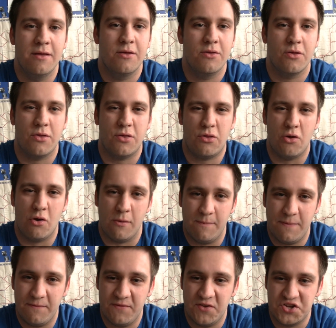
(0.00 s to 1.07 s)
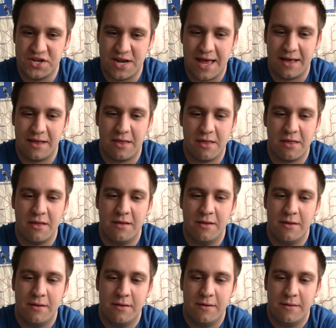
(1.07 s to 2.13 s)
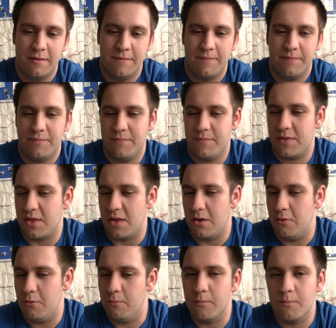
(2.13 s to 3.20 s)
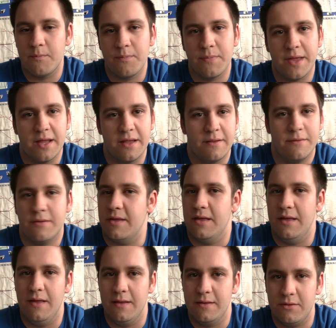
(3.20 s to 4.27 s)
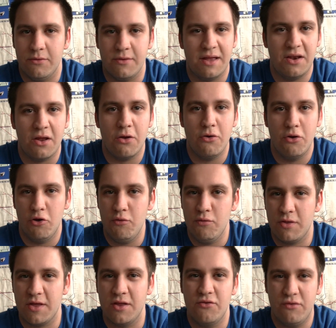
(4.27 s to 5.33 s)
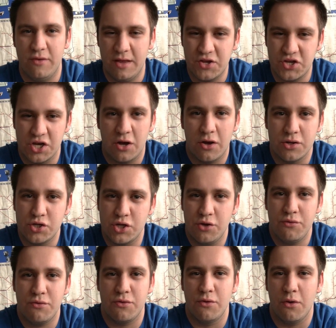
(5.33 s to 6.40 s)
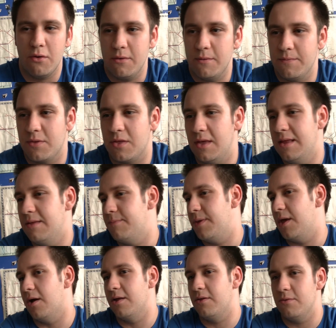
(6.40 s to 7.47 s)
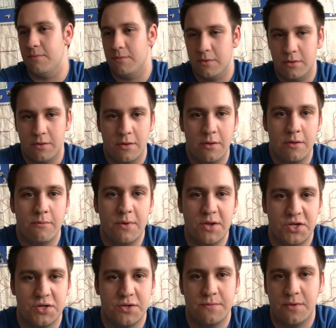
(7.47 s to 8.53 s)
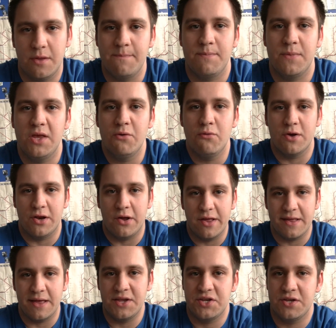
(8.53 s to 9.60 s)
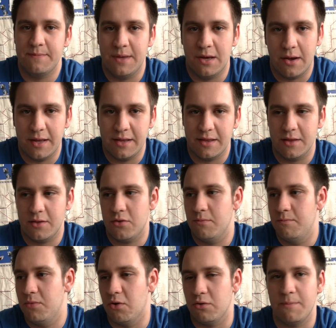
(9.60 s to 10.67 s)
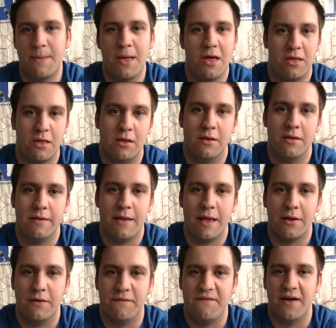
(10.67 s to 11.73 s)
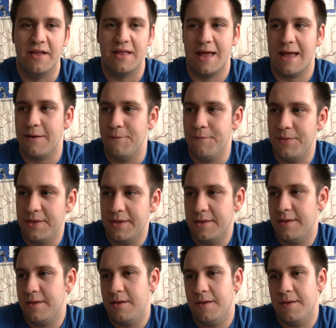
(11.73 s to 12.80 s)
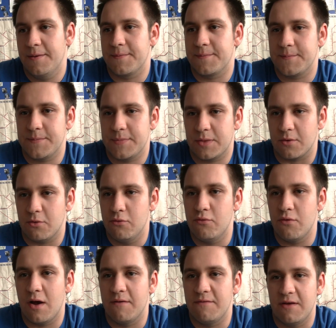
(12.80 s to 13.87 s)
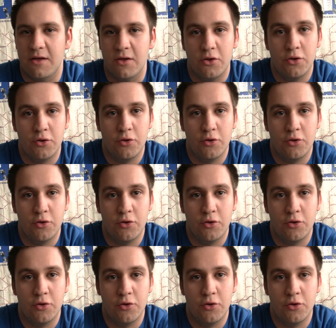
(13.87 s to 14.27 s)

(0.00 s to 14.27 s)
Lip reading: to stop Vision X. So, do they know who's in charge, who's not, behind the organisation behind it? Not the person. They're going to find that out, or rather,